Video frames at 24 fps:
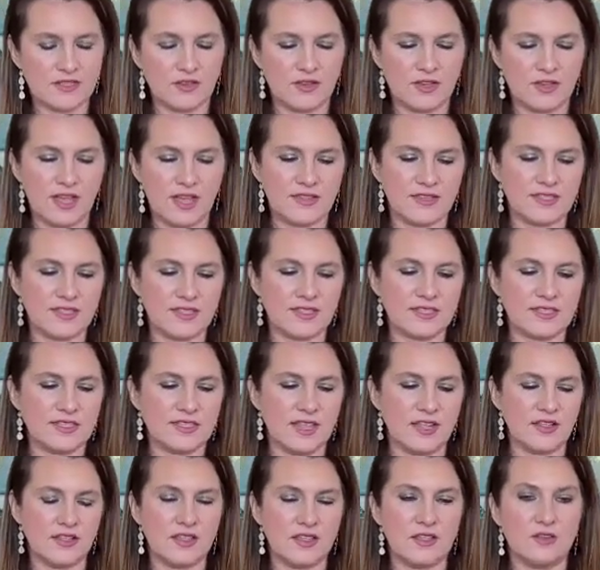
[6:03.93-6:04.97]
So yeah, this is
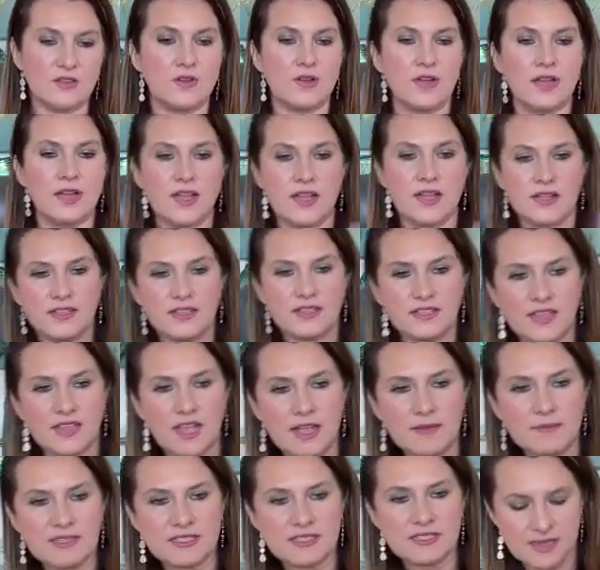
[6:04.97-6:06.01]
telling you the
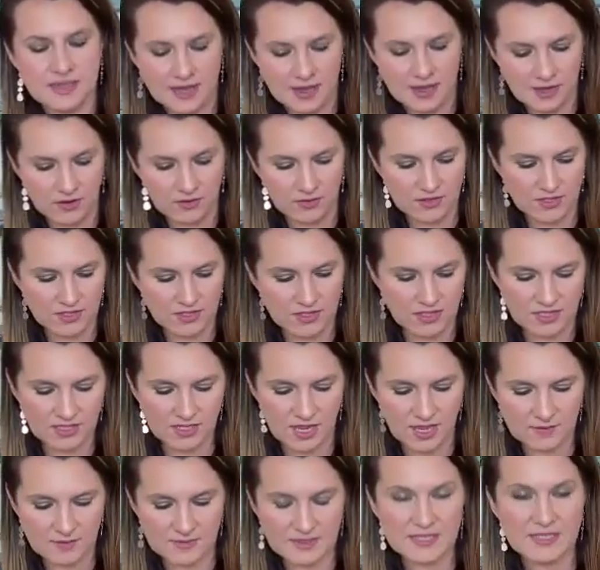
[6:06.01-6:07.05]
time is now. It's the
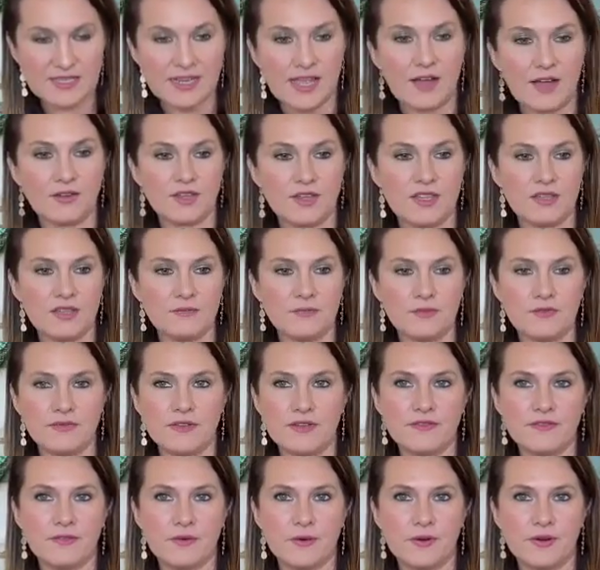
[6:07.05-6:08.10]
time is now. Keep
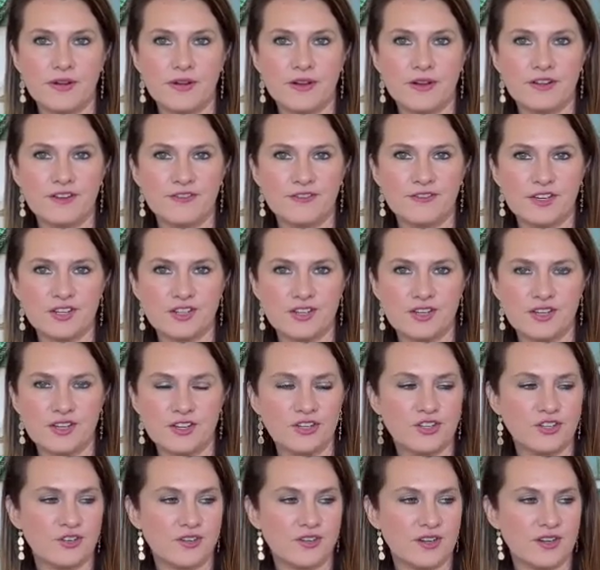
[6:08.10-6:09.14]
moving forward on your vision and
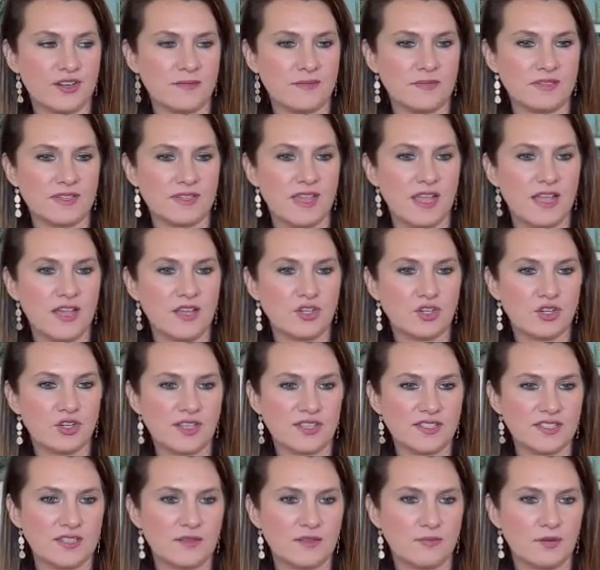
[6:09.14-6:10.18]
your dreams.
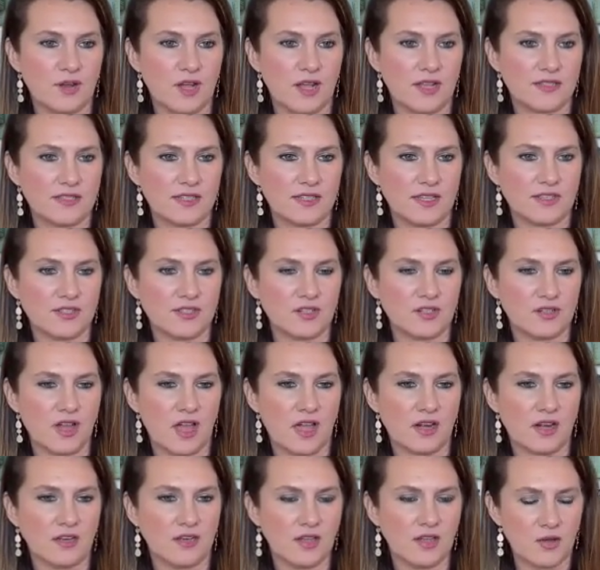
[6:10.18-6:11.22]
Trust the process. You're
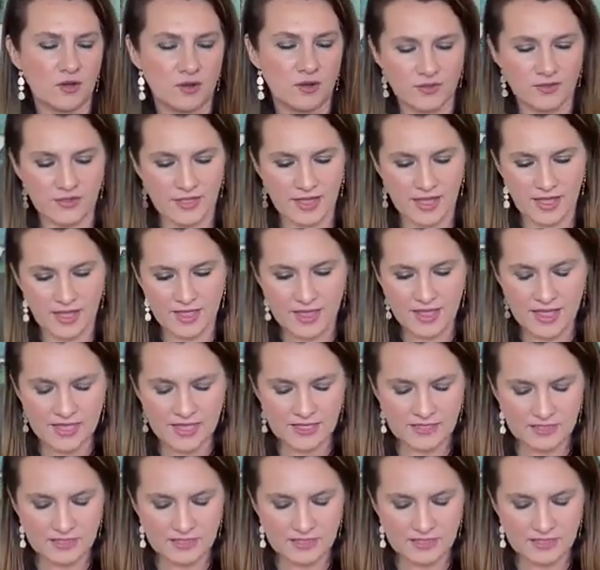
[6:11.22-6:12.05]
not alone in that.